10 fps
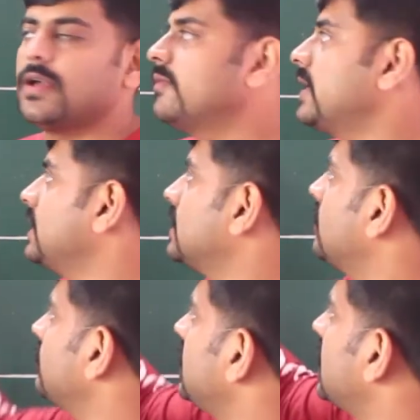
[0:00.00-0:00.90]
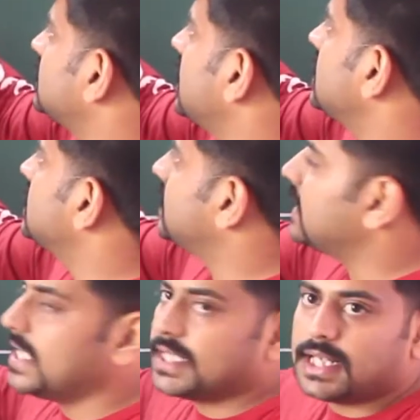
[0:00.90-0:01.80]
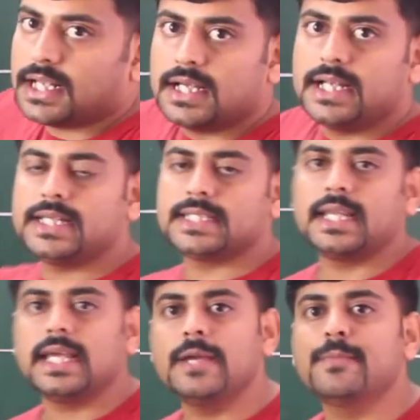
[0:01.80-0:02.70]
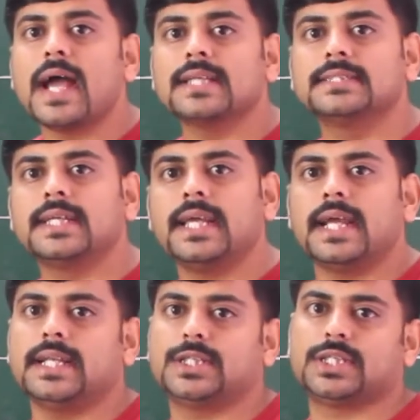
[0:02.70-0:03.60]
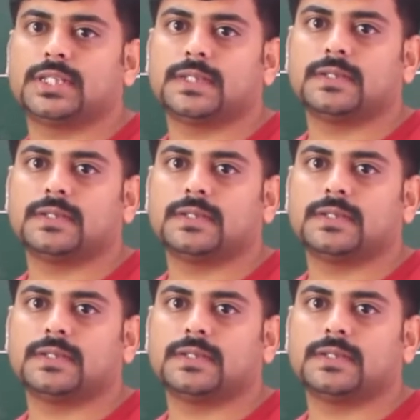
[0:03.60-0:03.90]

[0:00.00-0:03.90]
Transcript: When I term it as a generator, it is an imaginary edge.